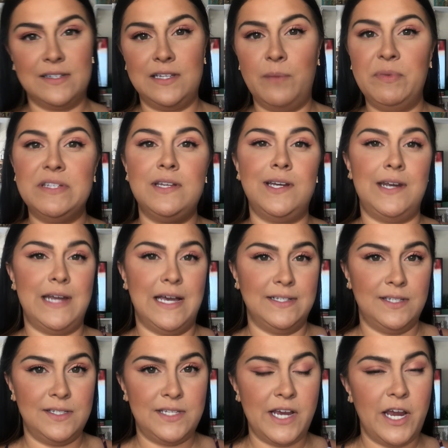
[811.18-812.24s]
step isn't
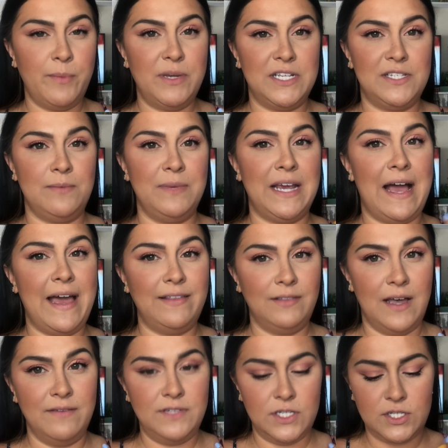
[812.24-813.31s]
necessary, but it's something I
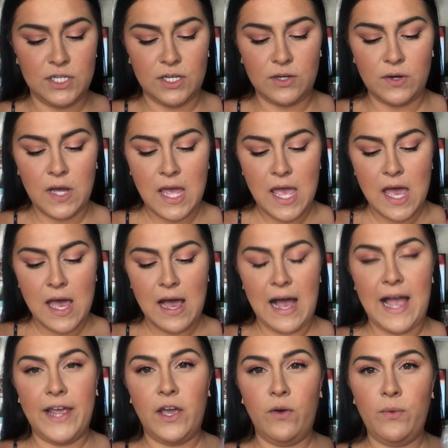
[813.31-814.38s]
love to do.
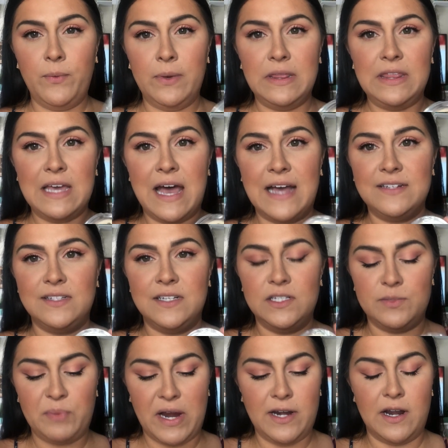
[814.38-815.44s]
I go in with the Essence
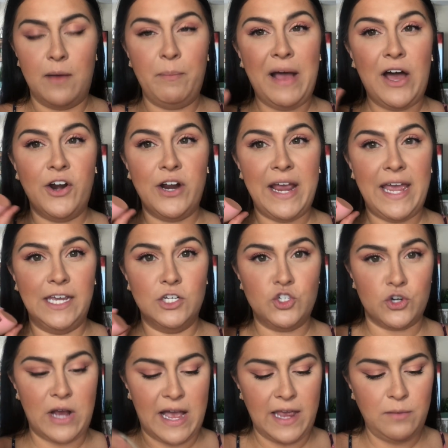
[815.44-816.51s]
Brighten Up Powder, a
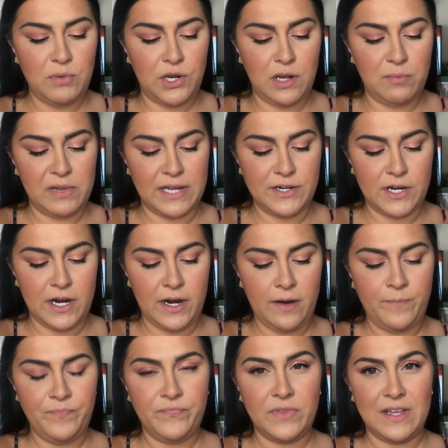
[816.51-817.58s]
dry beauty blender.
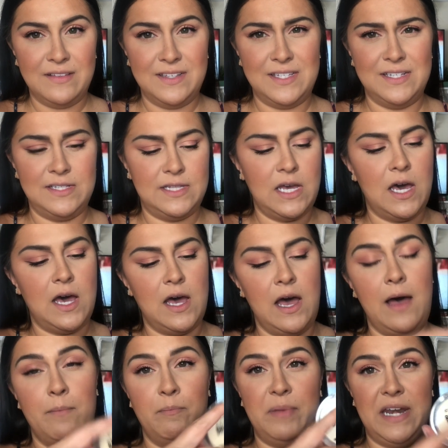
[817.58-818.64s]
This is the
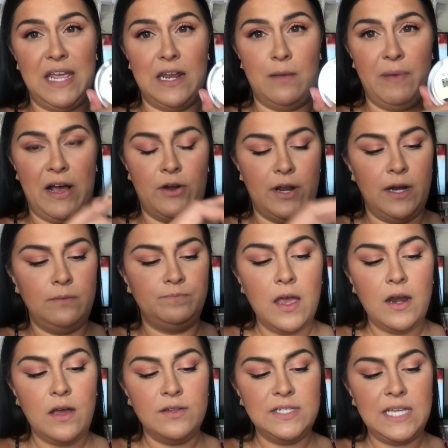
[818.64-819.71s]
banana powder. And
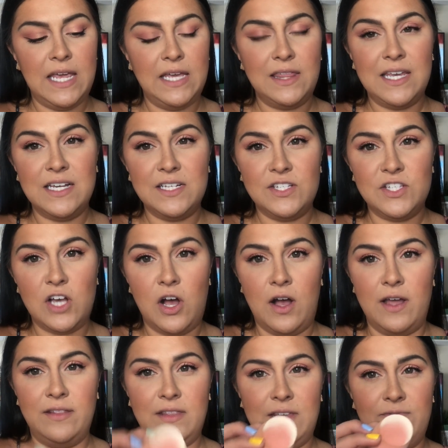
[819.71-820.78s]
I'll take this
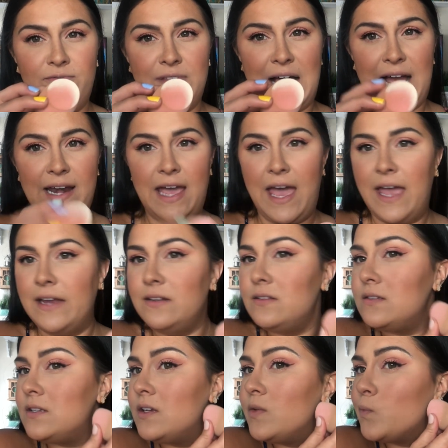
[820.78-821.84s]
on the flat end